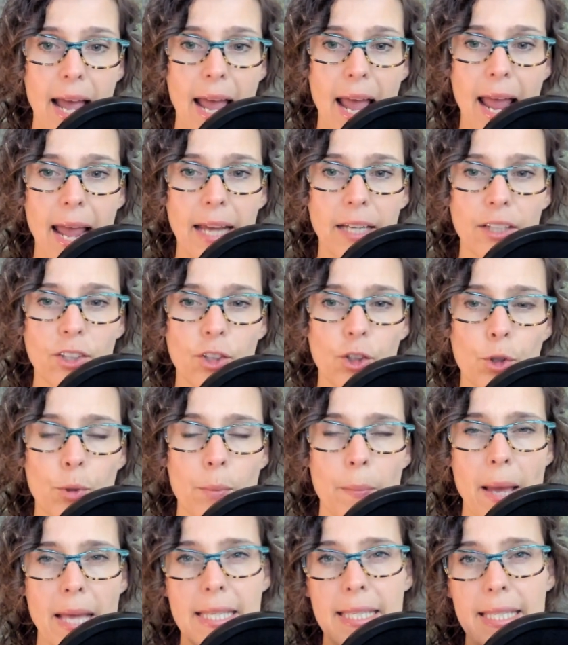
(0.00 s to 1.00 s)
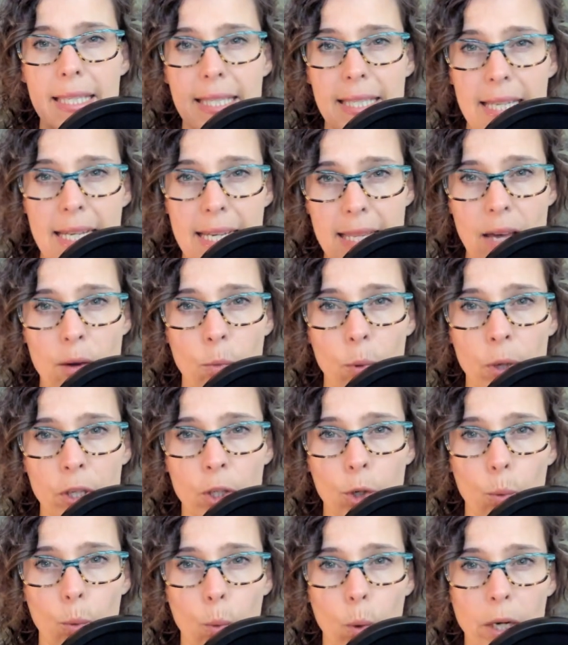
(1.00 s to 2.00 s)
and you may see that when
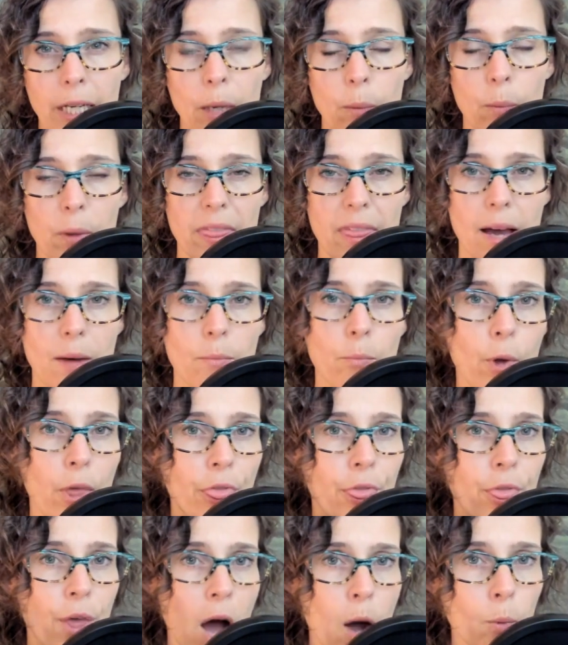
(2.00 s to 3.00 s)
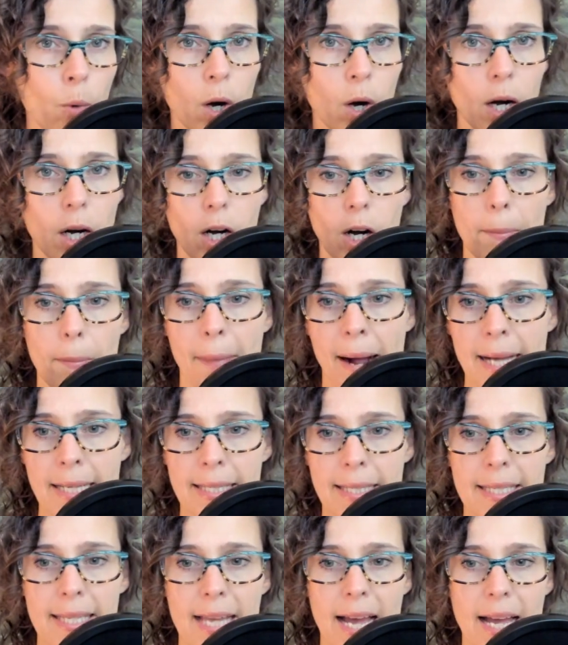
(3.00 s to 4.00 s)
you're working with them with thought work or
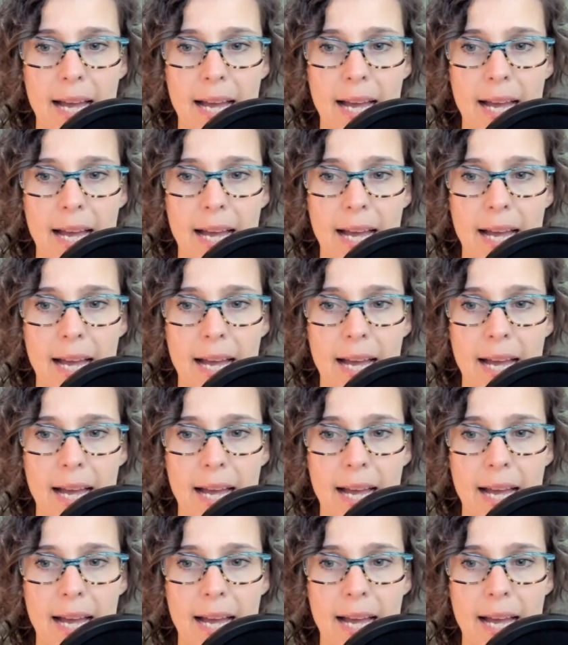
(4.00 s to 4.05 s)
mindset,